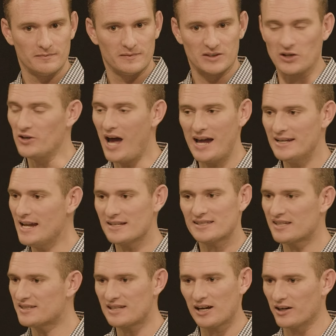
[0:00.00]
They're not
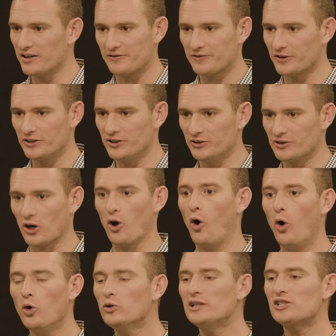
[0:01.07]
necessary for you, they're
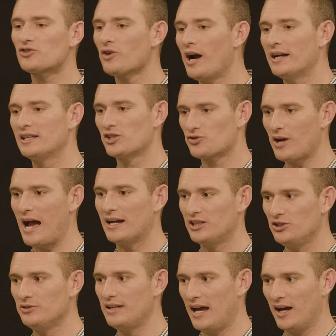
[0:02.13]
only trying to drag
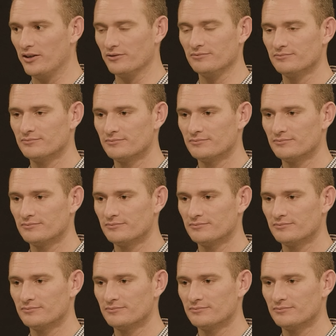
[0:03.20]
you down.